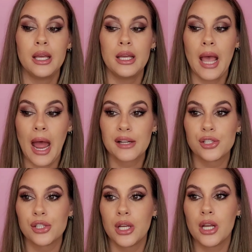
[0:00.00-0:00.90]
He
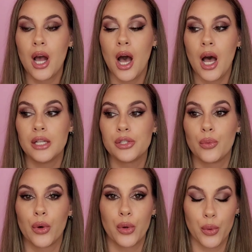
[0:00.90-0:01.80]
actually
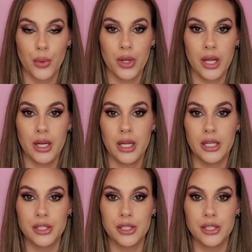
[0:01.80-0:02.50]
got recruited